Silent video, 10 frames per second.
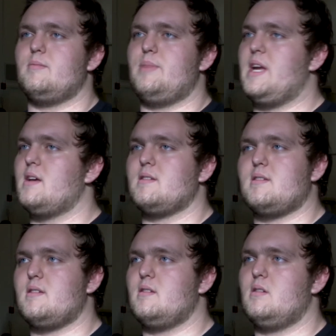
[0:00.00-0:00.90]

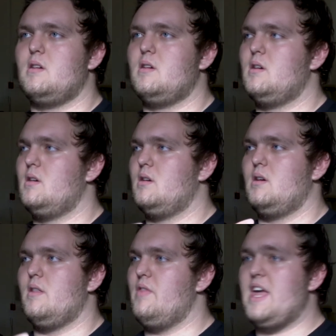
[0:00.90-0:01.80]
because
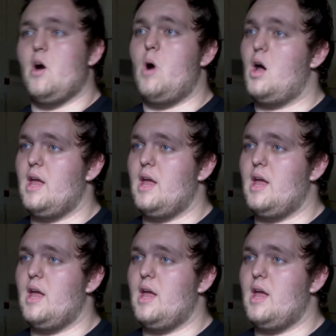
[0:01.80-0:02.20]
they go all